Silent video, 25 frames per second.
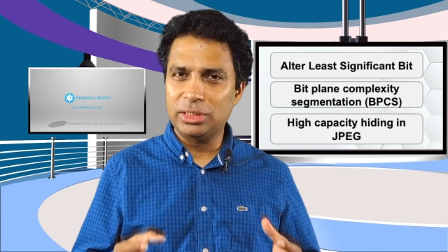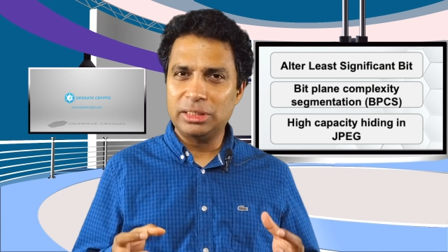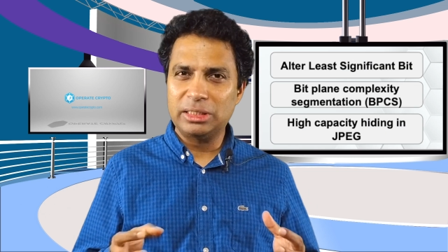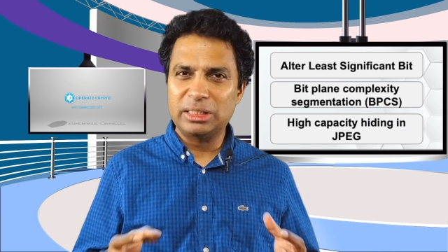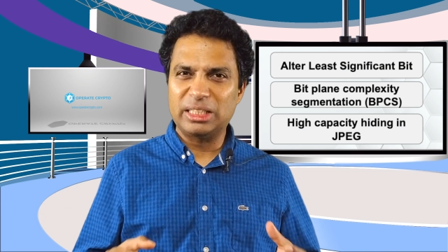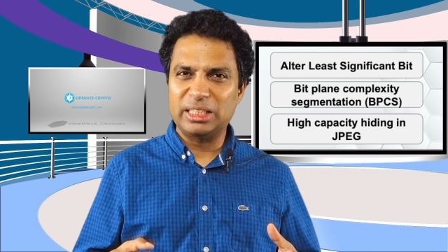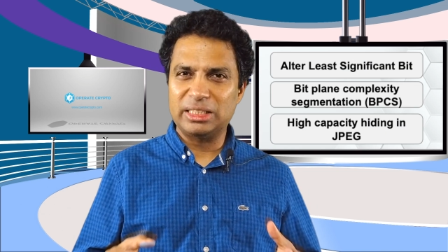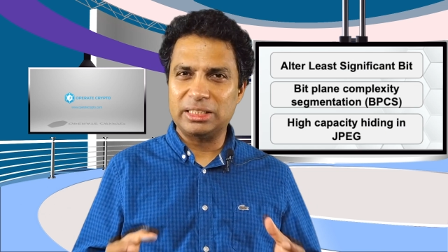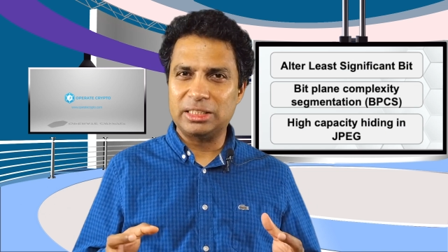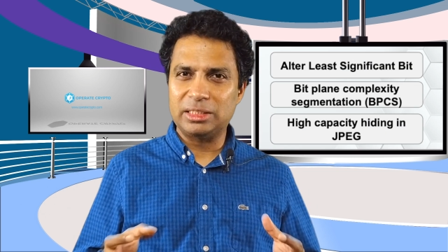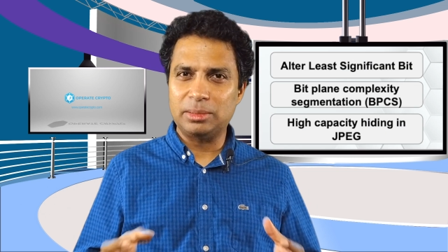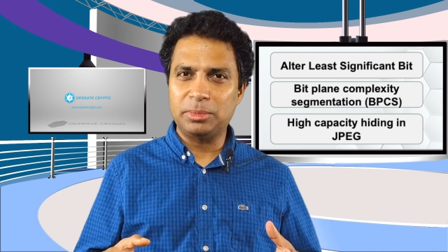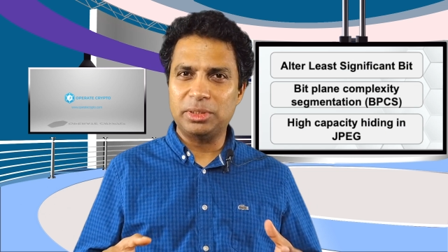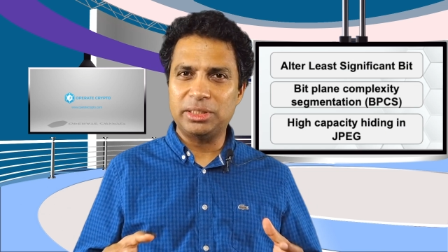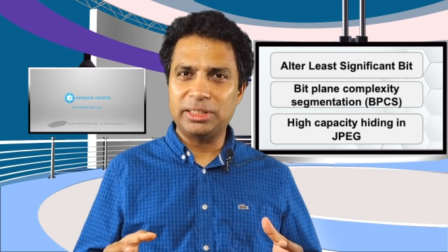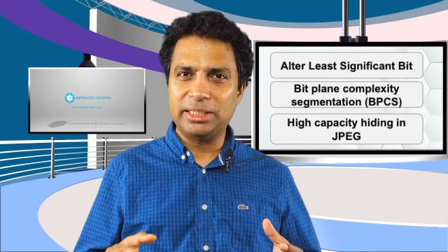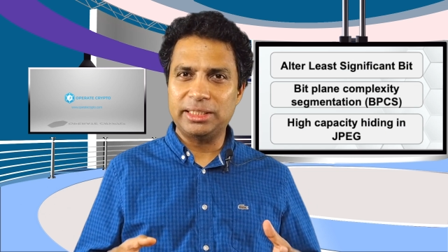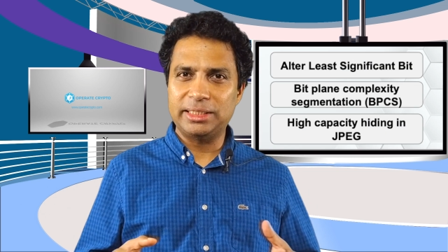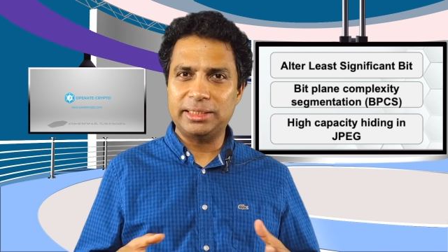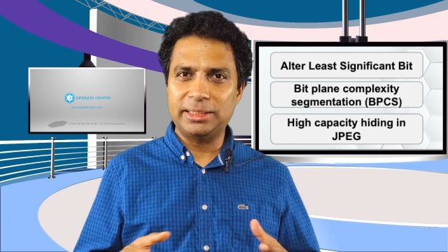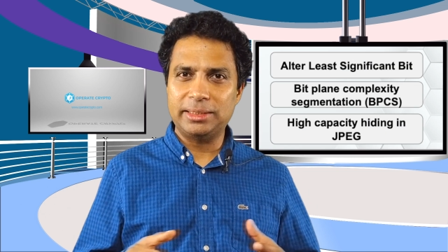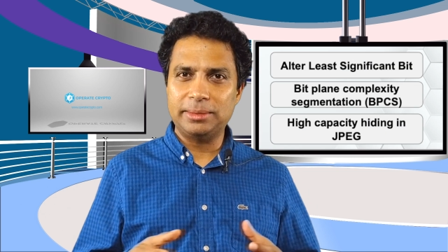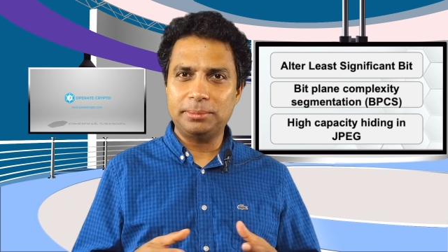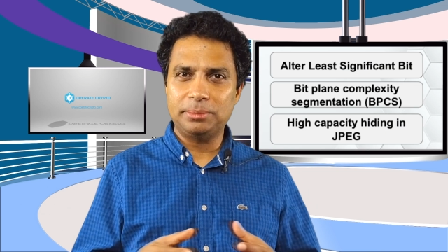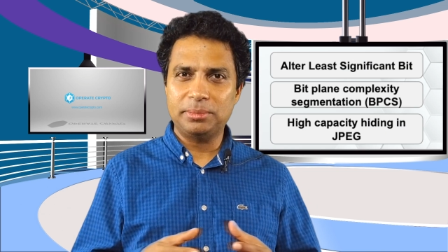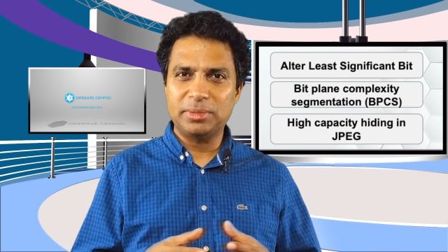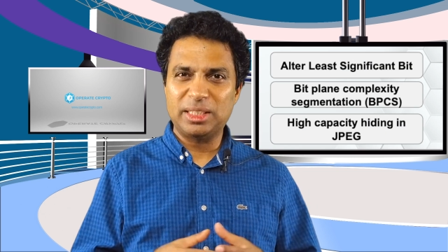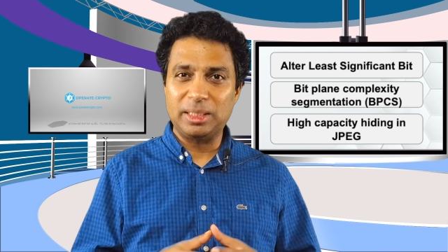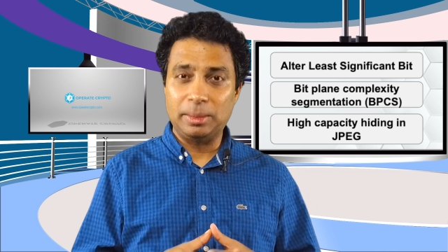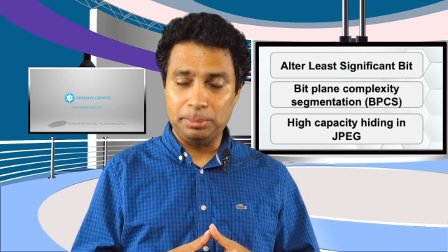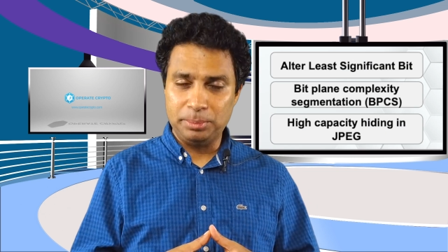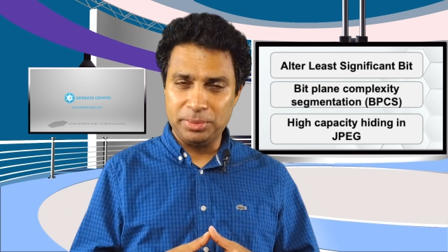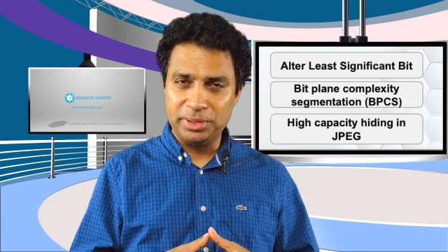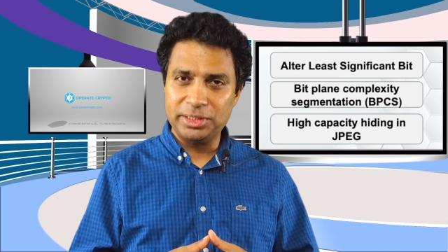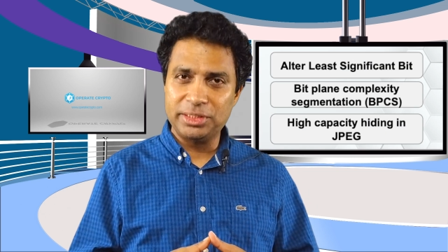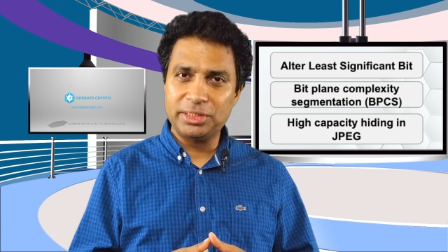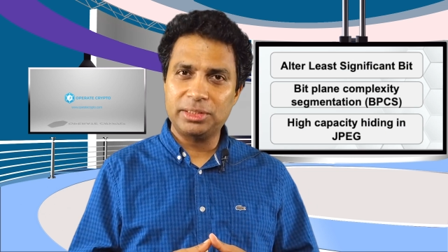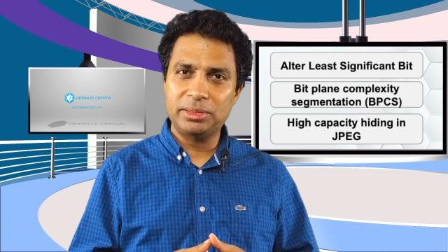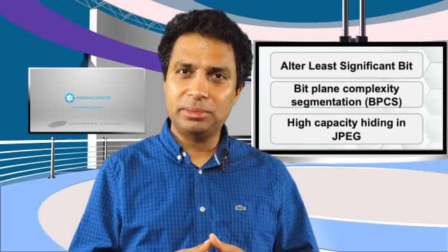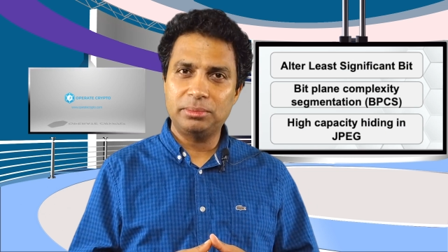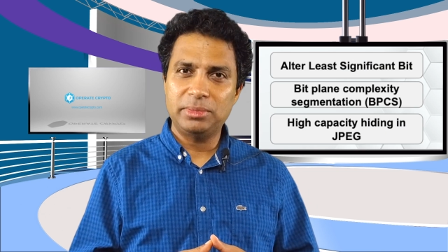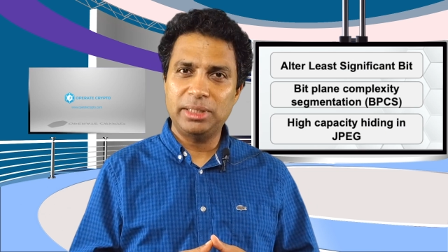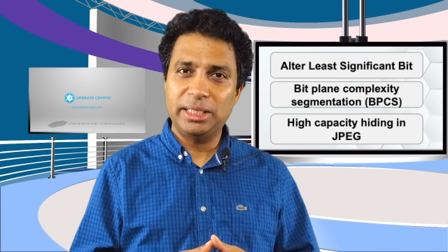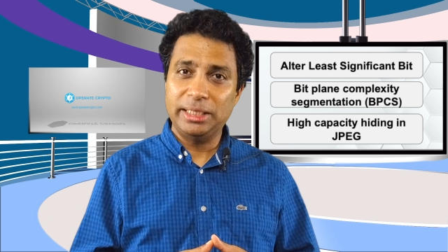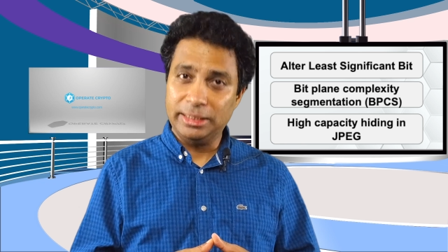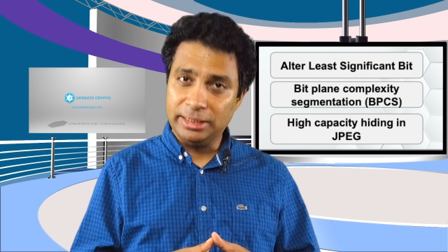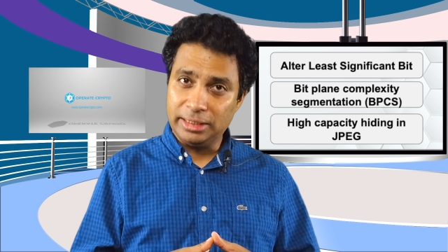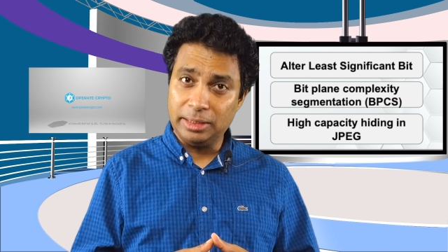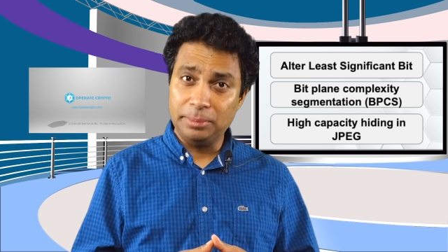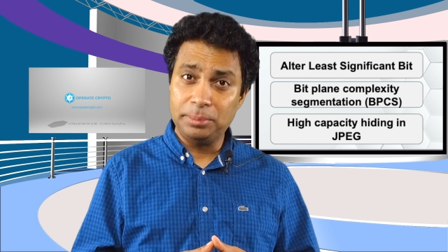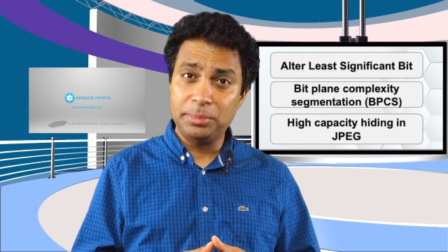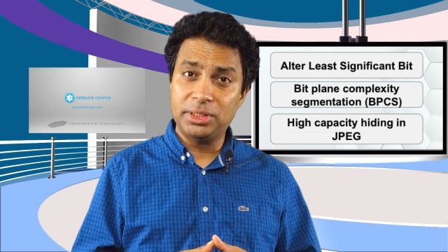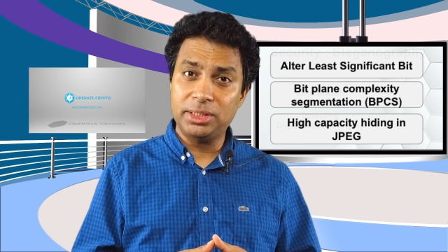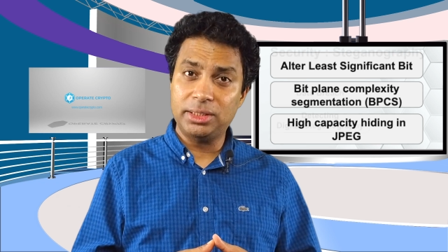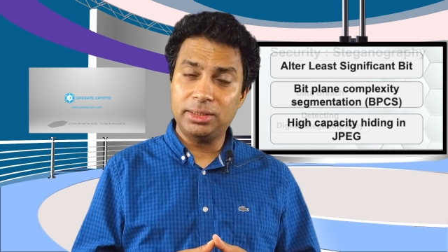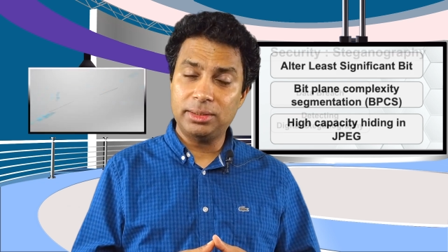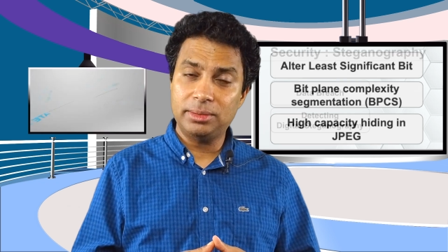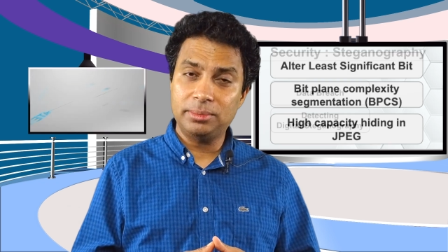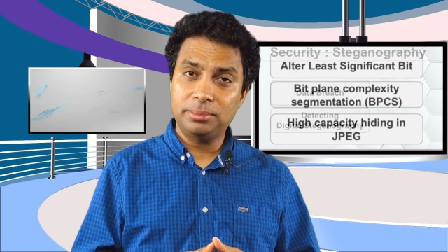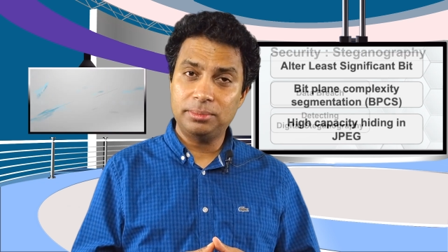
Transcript: customer data, compressed, encrypted.